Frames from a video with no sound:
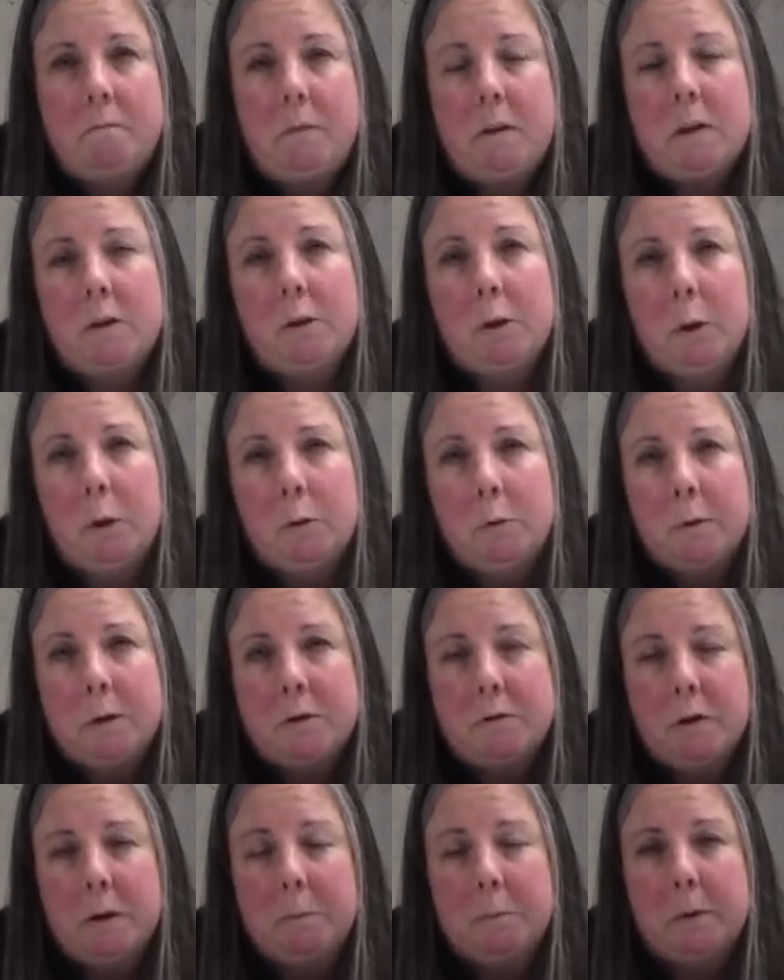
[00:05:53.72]
go to a
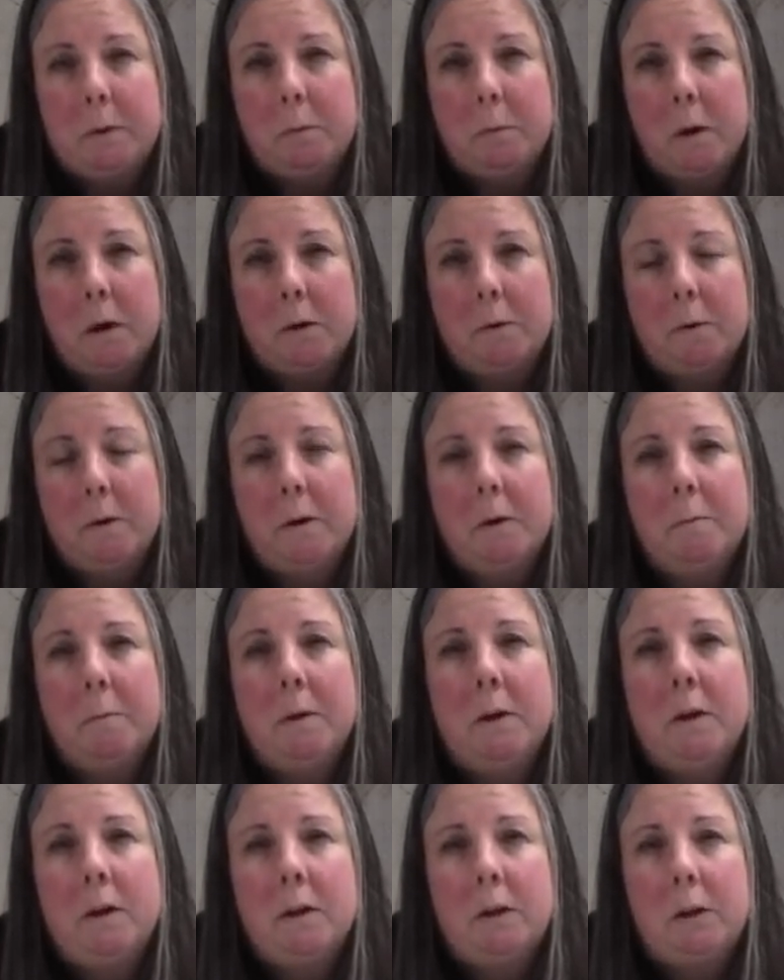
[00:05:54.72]
drapery workroom,
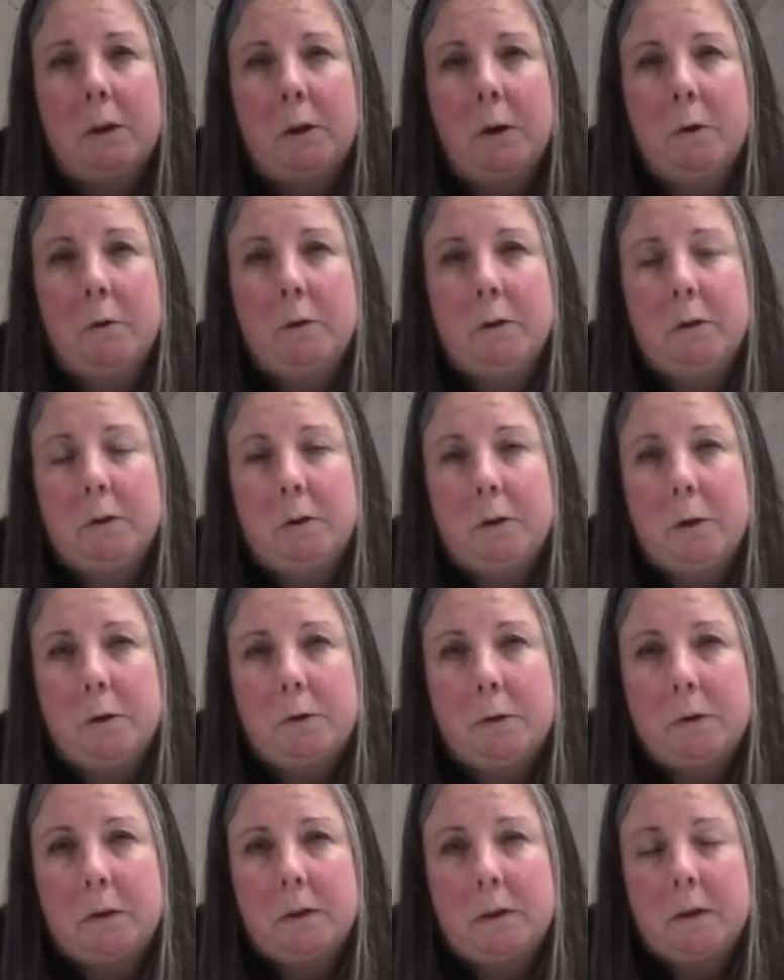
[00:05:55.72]
go to your
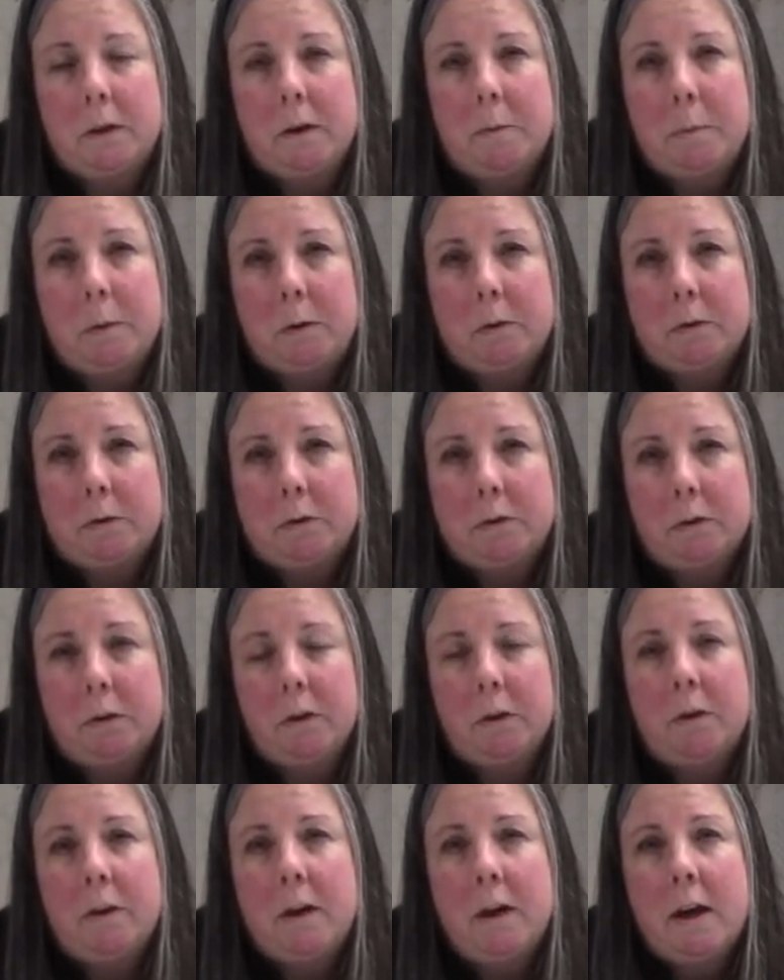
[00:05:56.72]
local
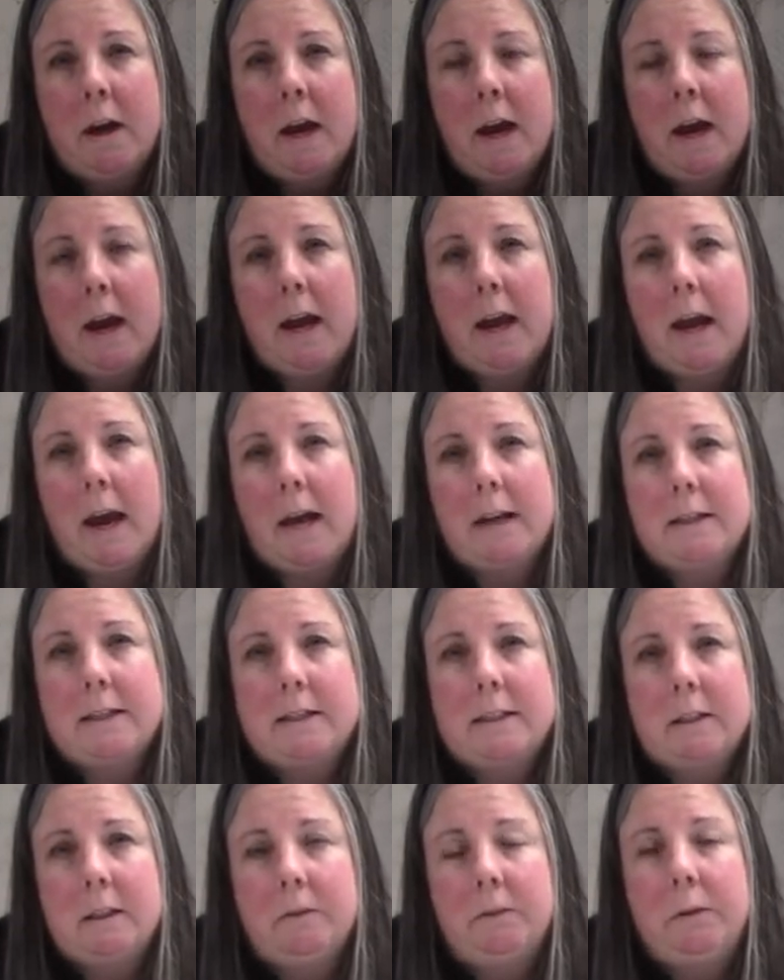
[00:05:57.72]
upholsterer, and
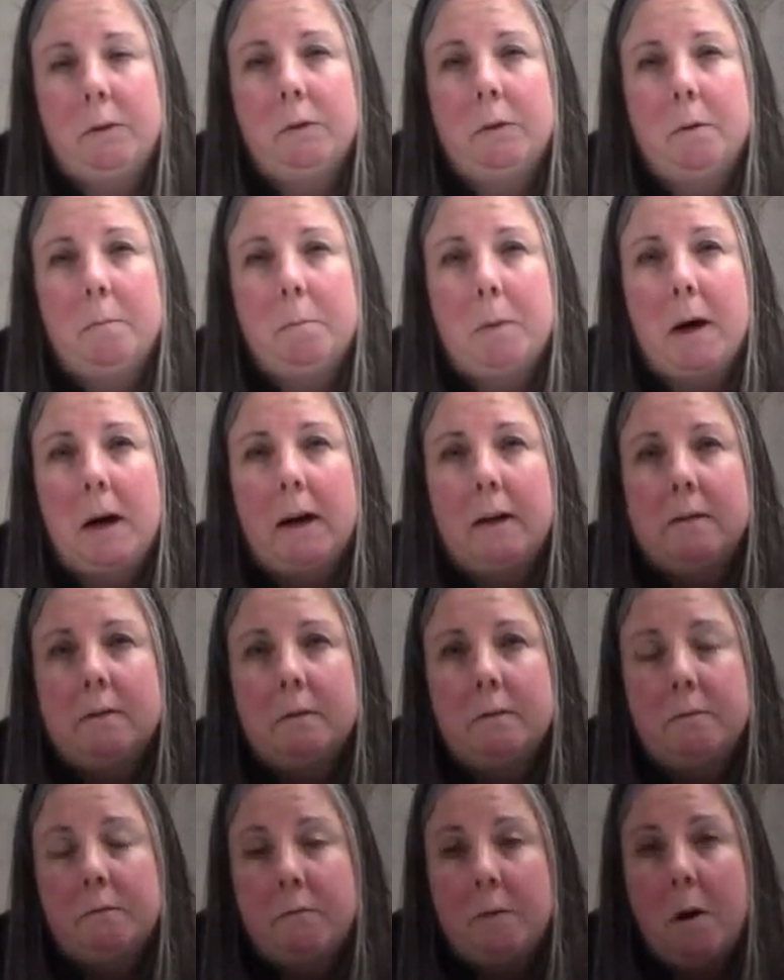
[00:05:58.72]
see if you can buy
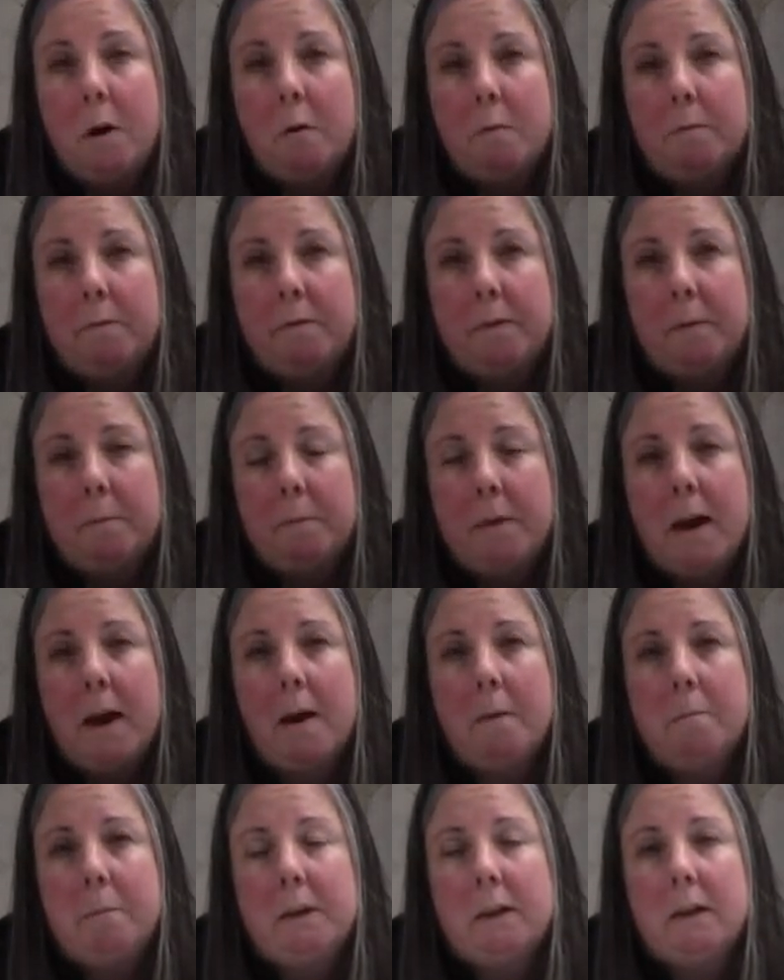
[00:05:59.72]
some foam from
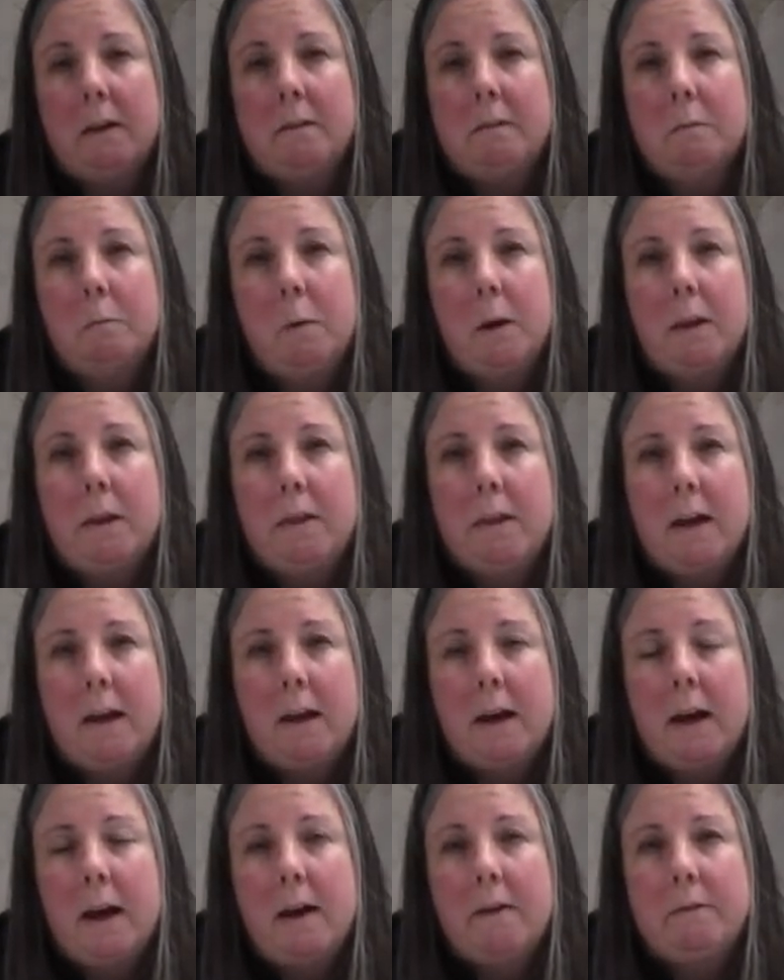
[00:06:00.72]
them, because what they
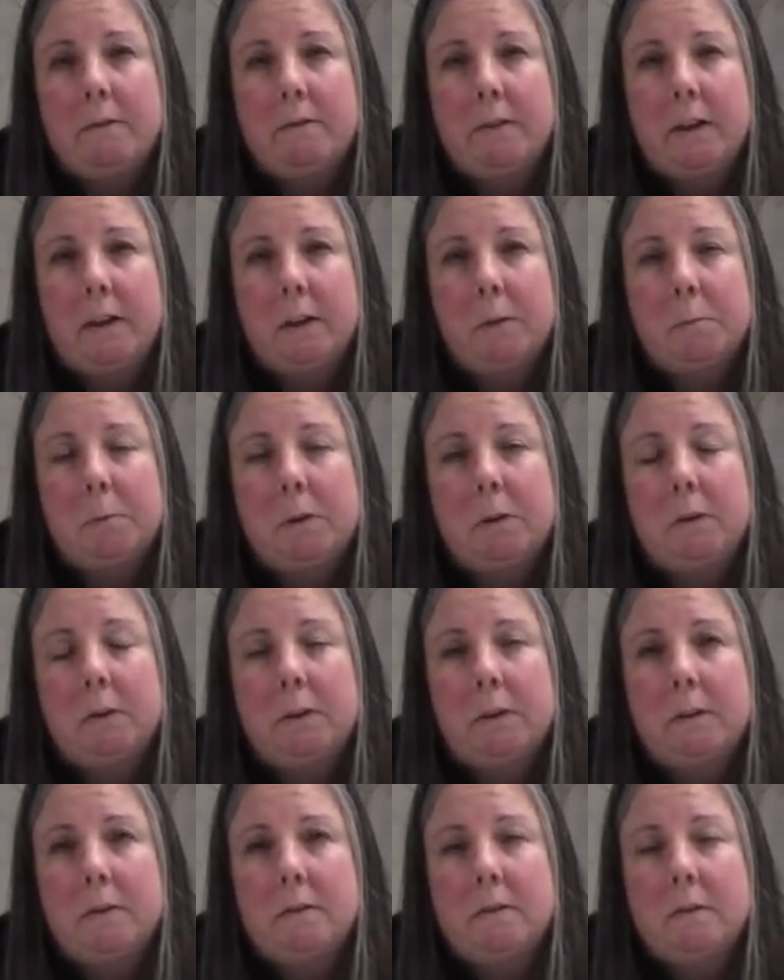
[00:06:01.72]
have available
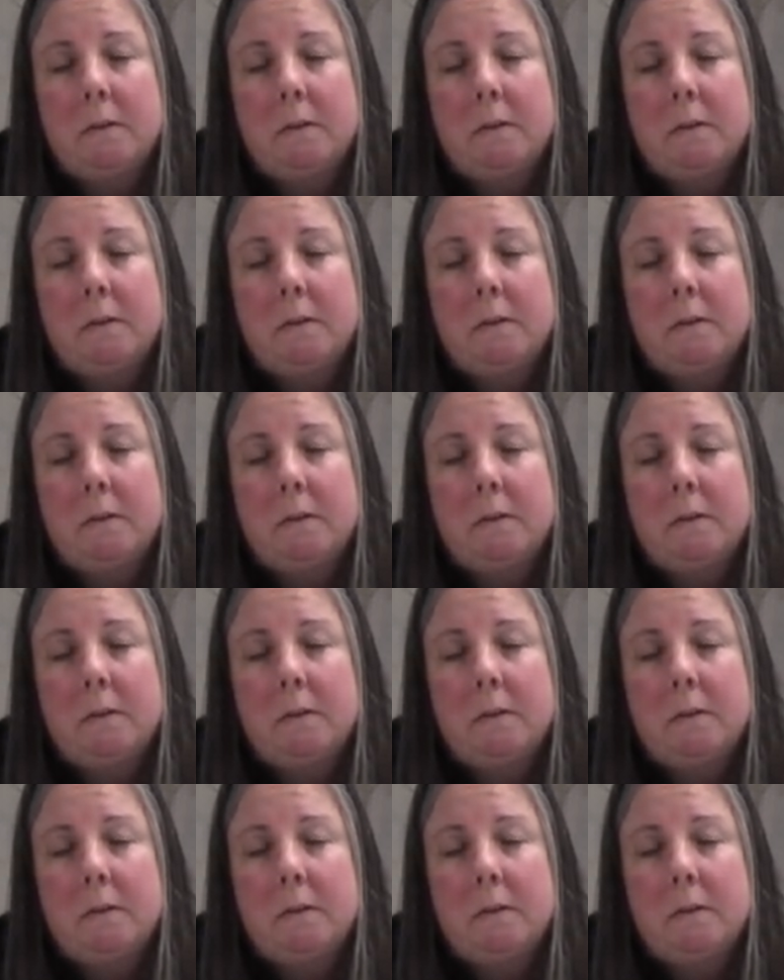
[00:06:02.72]
is